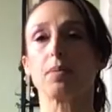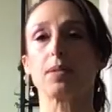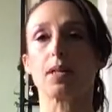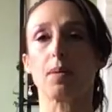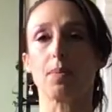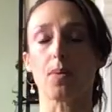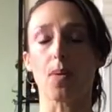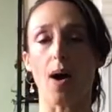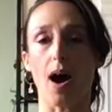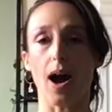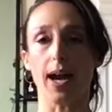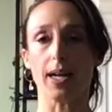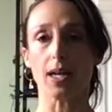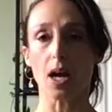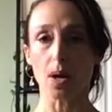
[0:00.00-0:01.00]
Up
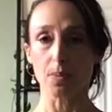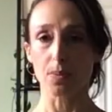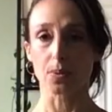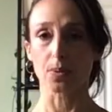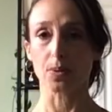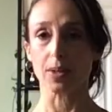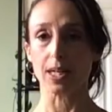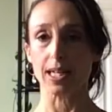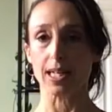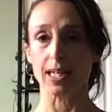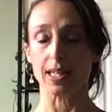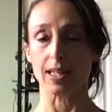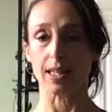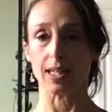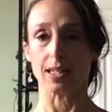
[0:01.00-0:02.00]
wide,
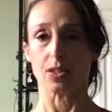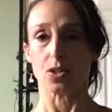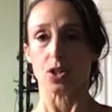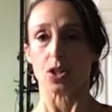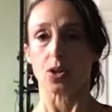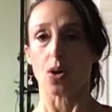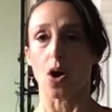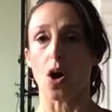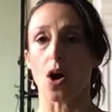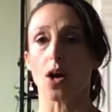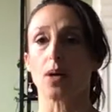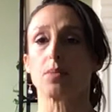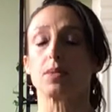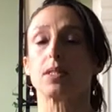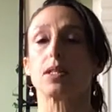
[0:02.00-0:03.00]
breathe into your
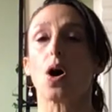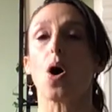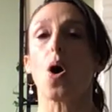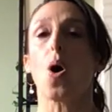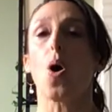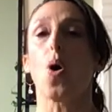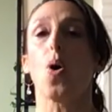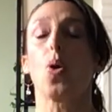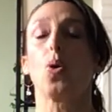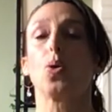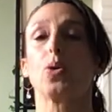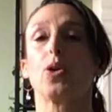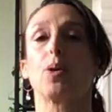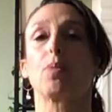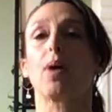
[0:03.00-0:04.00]
arms,
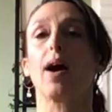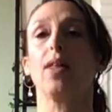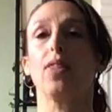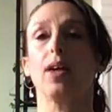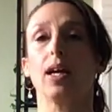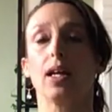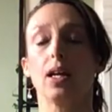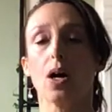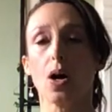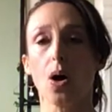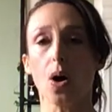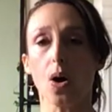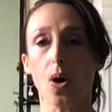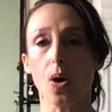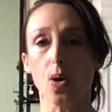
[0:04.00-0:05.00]
hold the breath in,
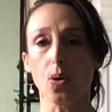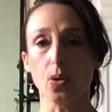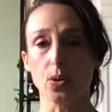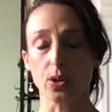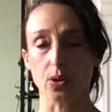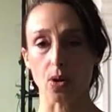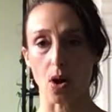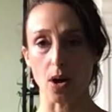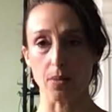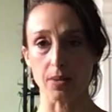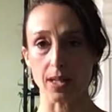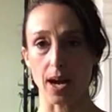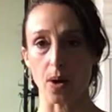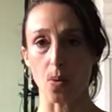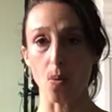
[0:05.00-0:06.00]
hold your arms
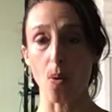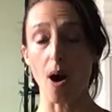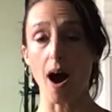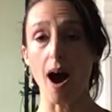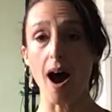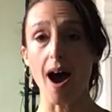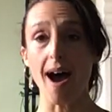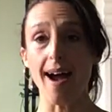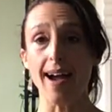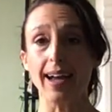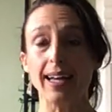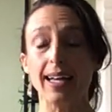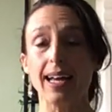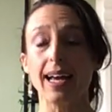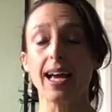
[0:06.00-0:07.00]
out
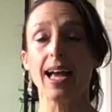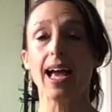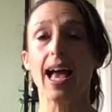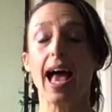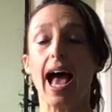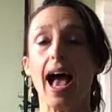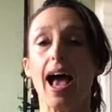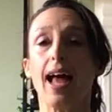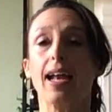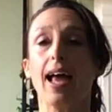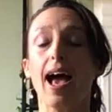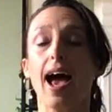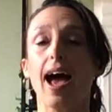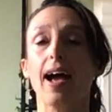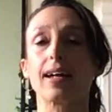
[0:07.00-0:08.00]
wide, And
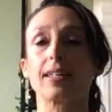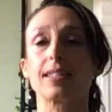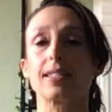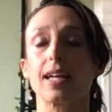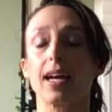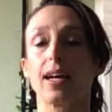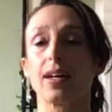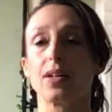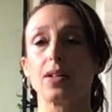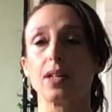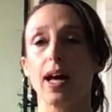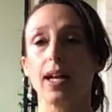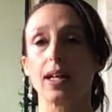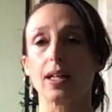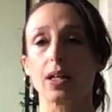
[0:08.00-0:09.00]
exhale,
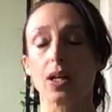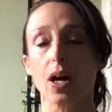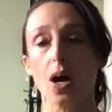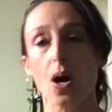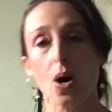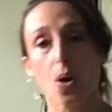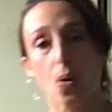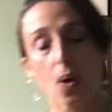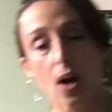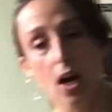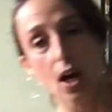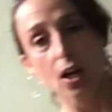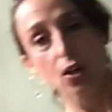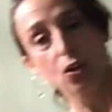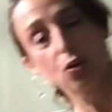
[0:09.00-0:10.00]
let it go.
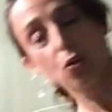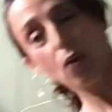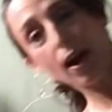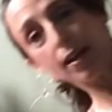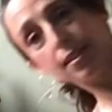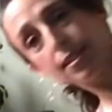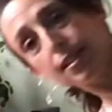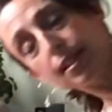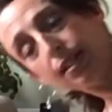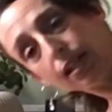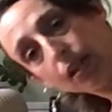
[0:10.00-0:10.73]
Crescent